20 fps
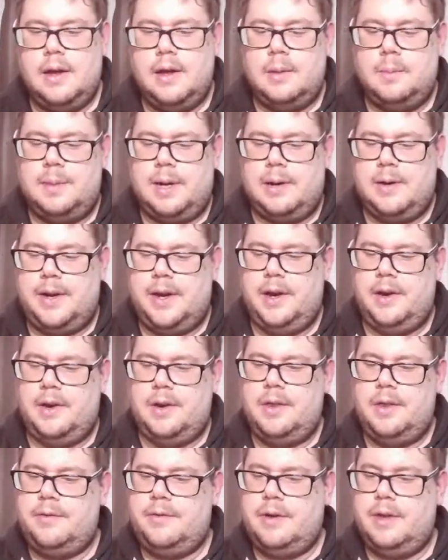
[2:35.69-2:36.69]
Palkia
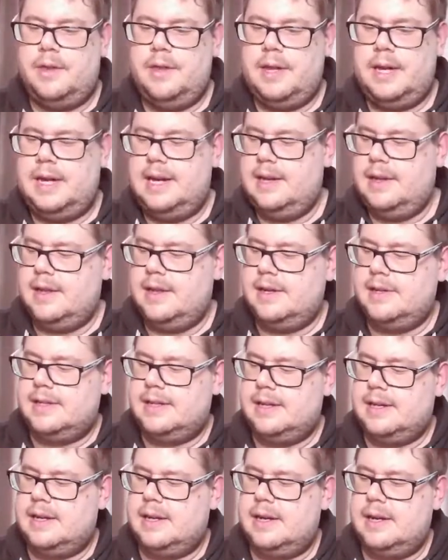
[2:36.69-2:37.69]
on the front there, there's
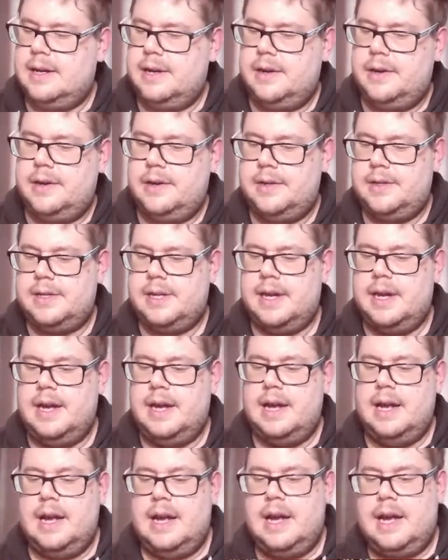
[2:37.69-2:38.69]
the code.
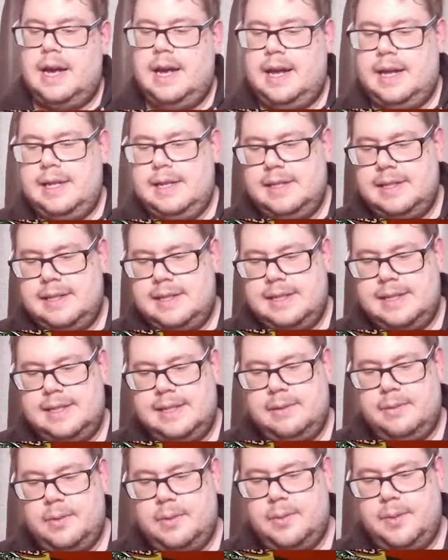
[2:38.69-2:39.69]
And let's
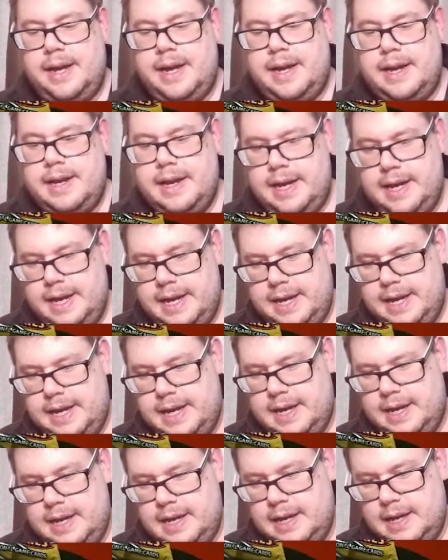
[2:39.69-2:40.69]
see what we get in
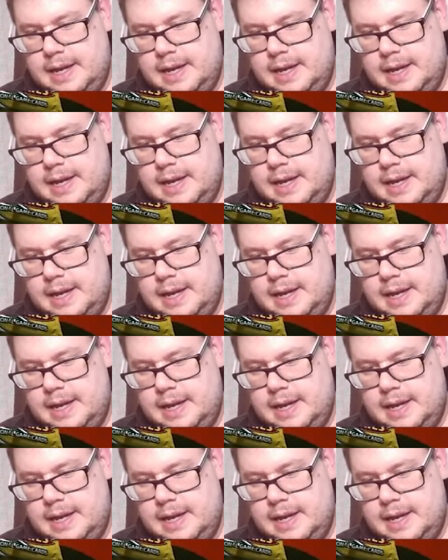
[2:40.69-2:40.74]
here.